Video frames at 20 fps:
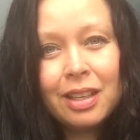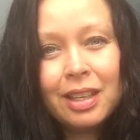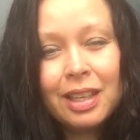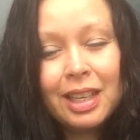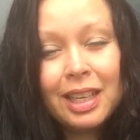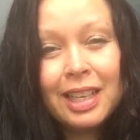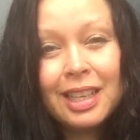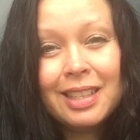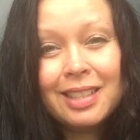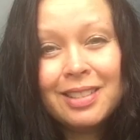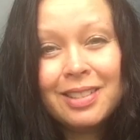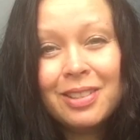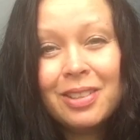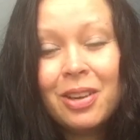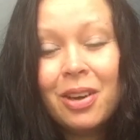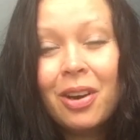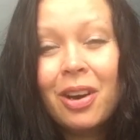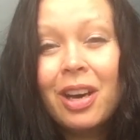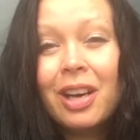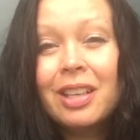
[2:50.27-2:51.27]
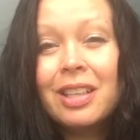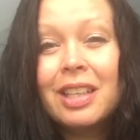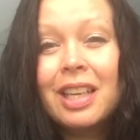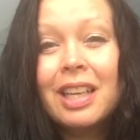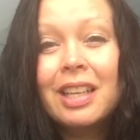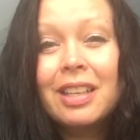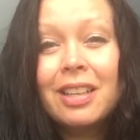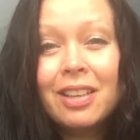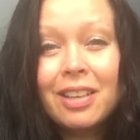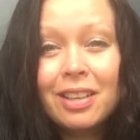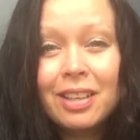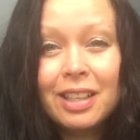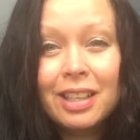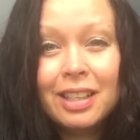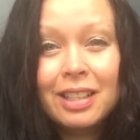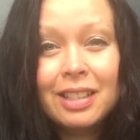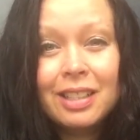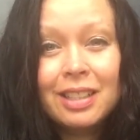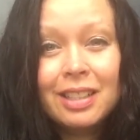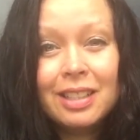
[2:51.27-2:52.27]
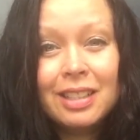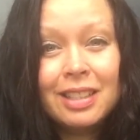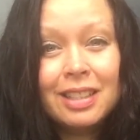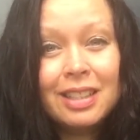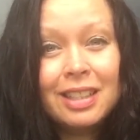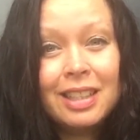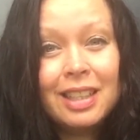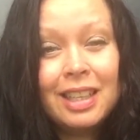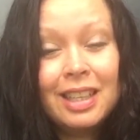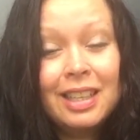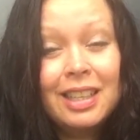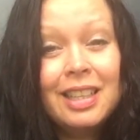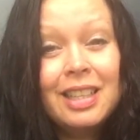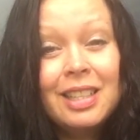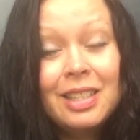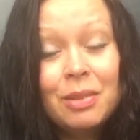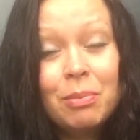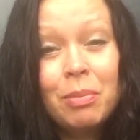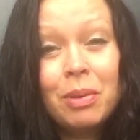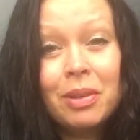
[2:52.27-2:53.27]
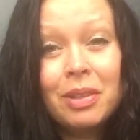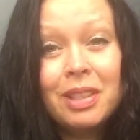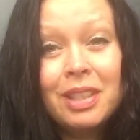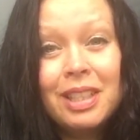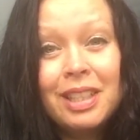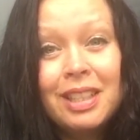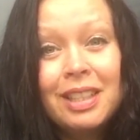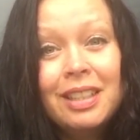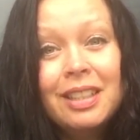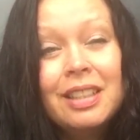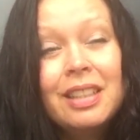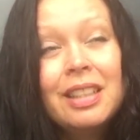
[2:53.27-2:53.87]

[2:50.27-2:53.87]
He is God incarnated in this body.